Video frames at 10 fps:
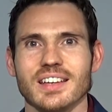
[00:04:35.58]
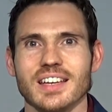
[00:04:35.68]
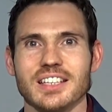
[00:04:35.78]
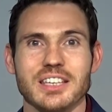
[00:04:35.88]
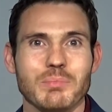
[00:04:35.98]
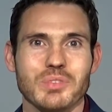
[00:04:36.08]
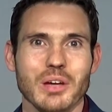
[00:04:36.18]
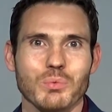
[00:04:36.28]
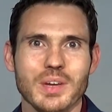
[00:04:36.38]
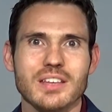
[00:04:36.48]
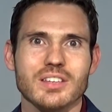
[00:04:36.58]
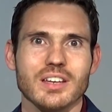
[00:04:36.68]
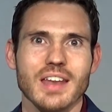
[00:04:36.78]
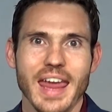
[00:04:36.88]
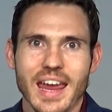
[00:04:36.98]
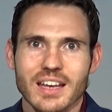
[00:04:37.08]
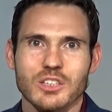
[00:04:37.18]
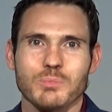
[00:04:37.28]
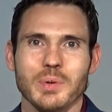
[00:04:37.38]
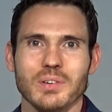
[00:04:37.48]
It seems that reason and
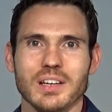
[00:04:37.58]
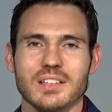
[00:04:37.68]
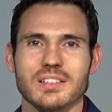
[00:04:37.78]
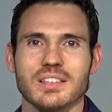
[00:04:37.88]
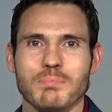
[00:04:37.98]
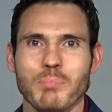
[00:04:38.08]
experience